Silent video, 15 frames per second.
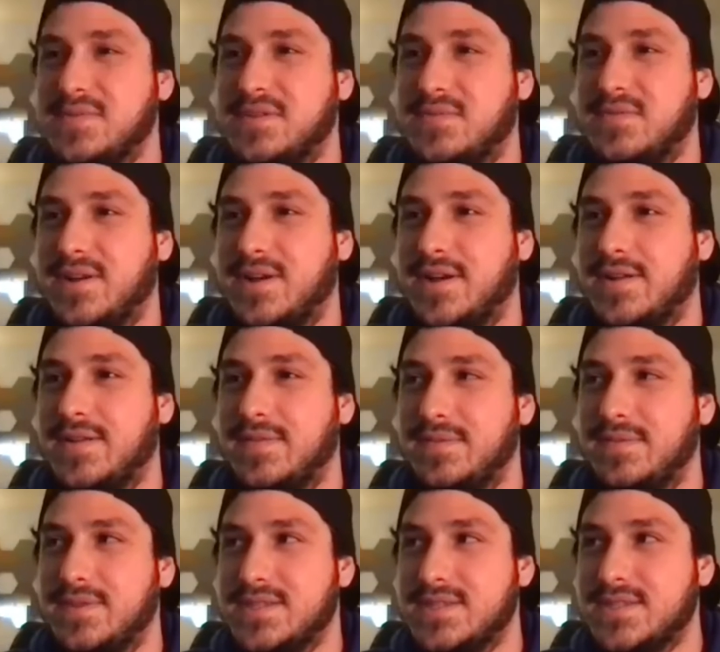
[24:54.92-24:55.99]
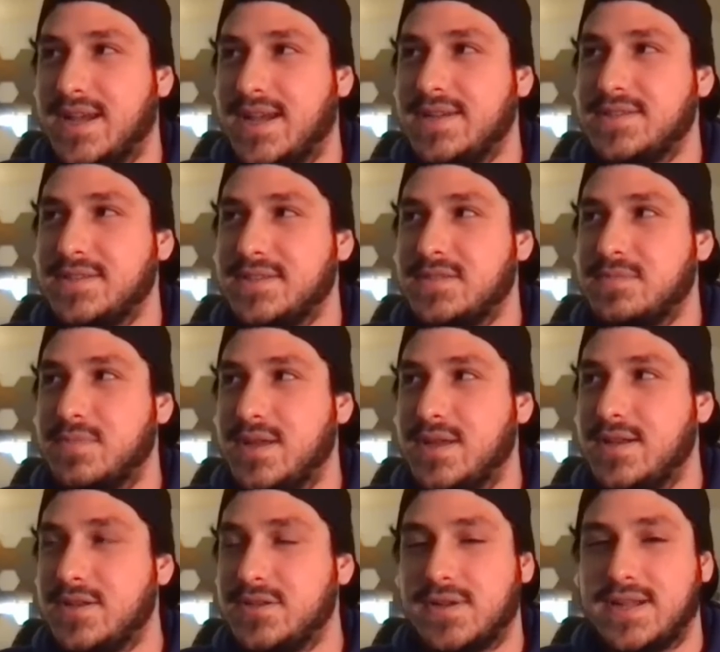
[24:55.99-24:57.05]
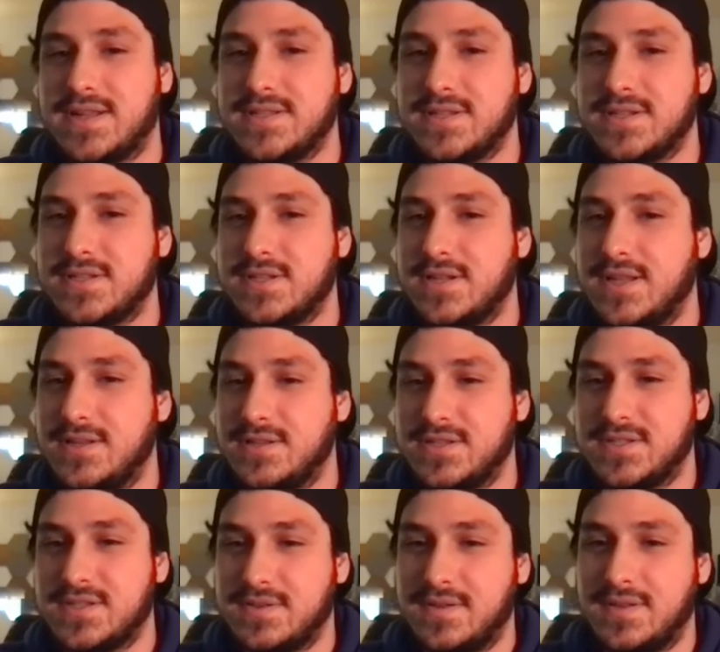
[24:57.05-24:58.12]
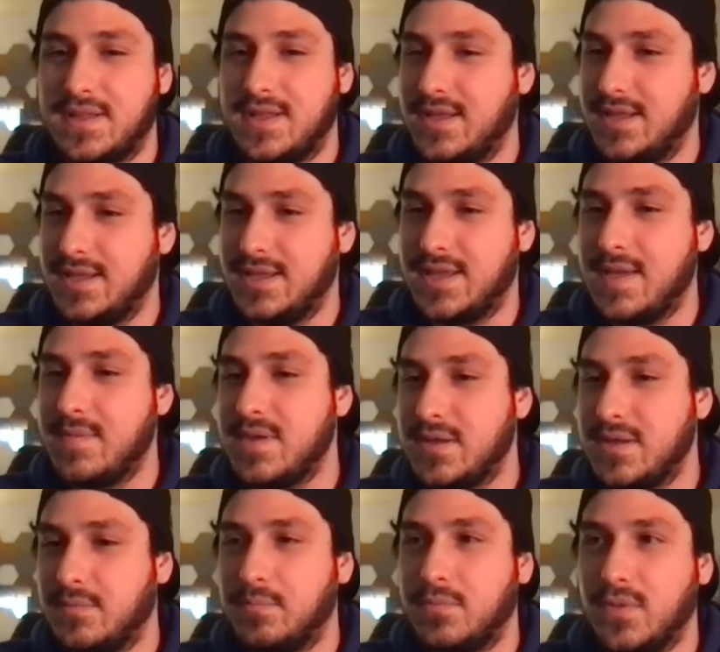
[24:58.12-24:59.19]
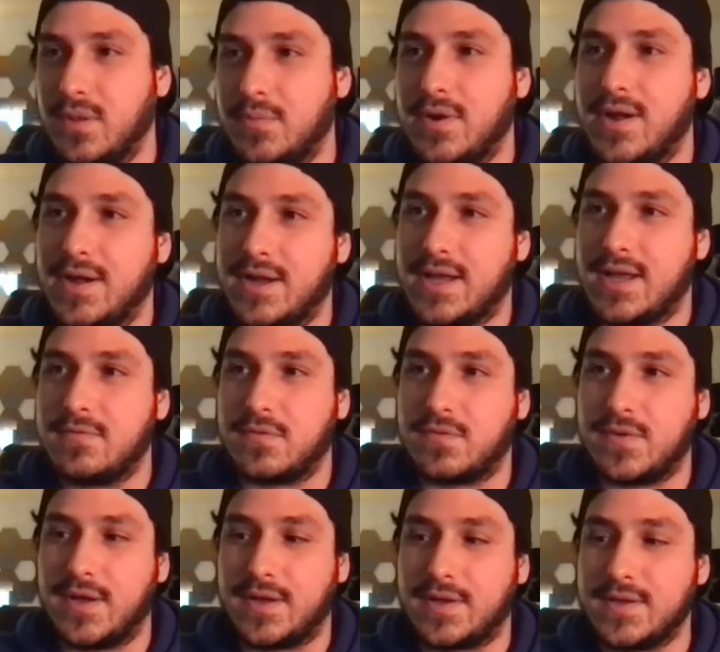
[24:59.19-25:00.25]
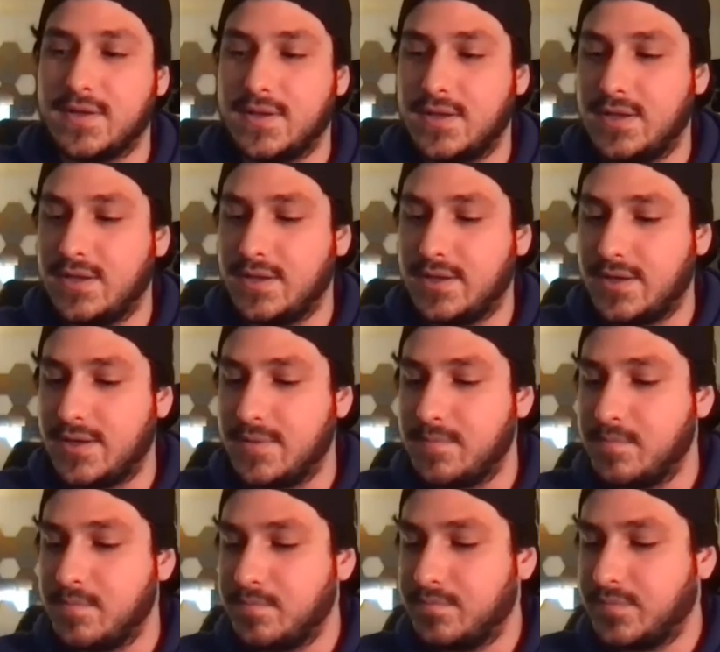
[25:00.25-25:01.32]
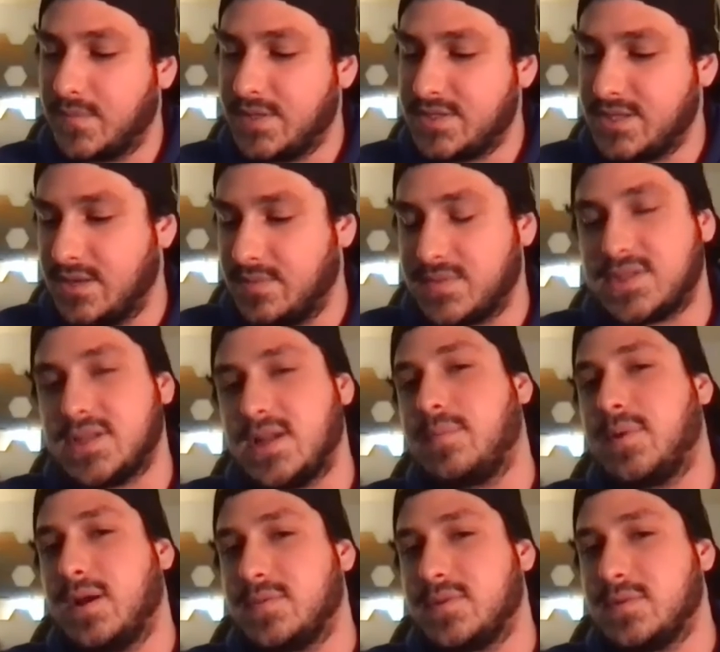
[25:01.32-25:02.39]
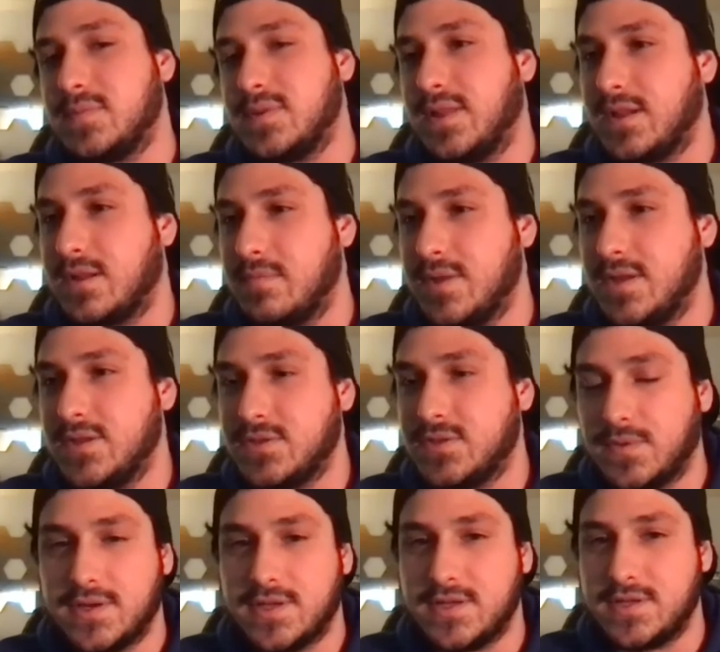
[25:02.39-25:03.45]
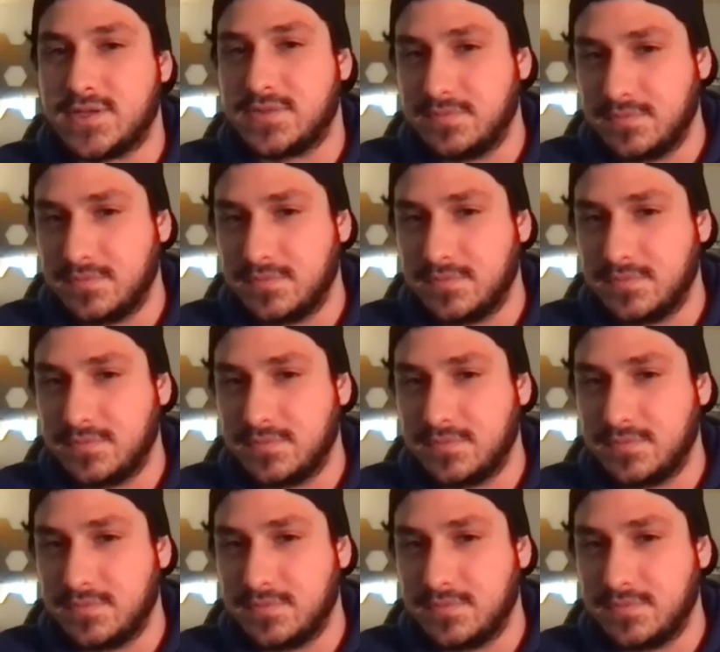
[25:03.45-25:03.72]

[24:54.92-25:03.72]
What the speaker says: of size and speed and transition, it just gave me a LeBron kind of effect. Seeing him step up to be like a mid-20s